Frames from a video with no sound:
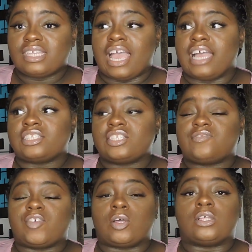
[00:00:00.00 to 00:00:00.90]
I just
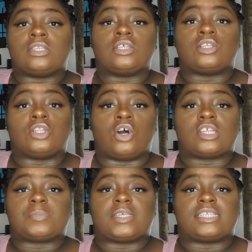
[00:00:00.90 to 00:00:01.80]
felt a little
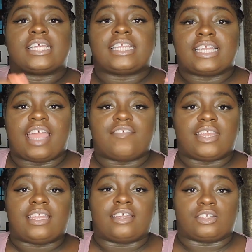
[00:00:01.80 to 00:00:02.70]
lost because I didn't have
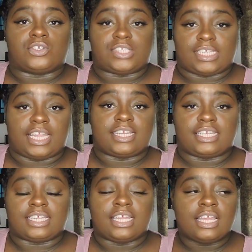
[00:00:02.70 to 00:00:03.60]
any
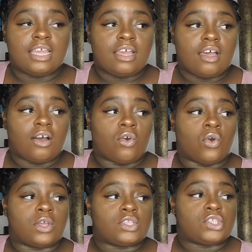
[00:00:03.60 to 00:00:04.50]
understanding
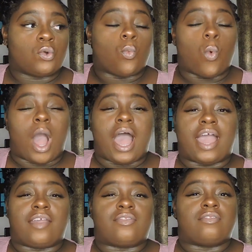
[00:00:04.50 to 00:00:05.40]
on to
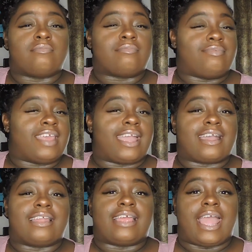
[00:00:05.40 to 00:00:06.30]
why that
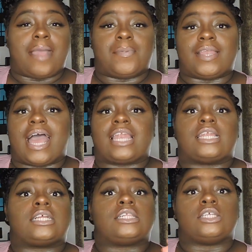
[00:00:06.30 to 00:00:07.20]
kind of happened out of
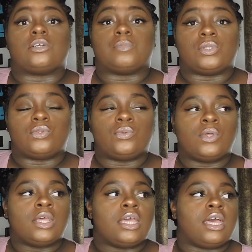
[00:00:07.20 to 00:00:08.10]
the clear blue.
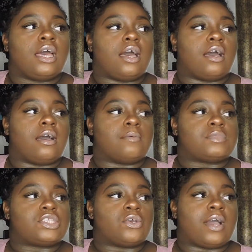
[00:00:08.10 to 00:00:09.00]

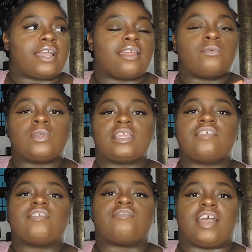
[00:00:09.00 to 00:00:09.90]
So I kind of want to
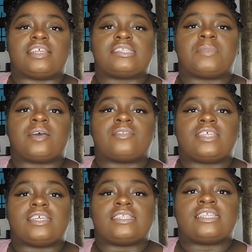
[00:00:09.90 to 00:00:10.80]
give advice about
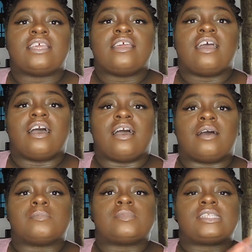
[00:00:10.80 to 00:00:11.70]
this.
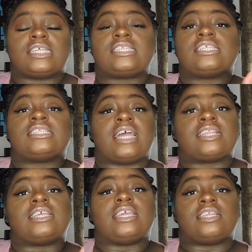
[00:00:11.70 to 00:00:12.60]
Sis, it's not
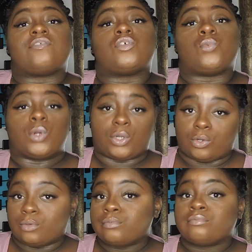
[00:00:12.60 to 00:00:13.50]
the end of the world.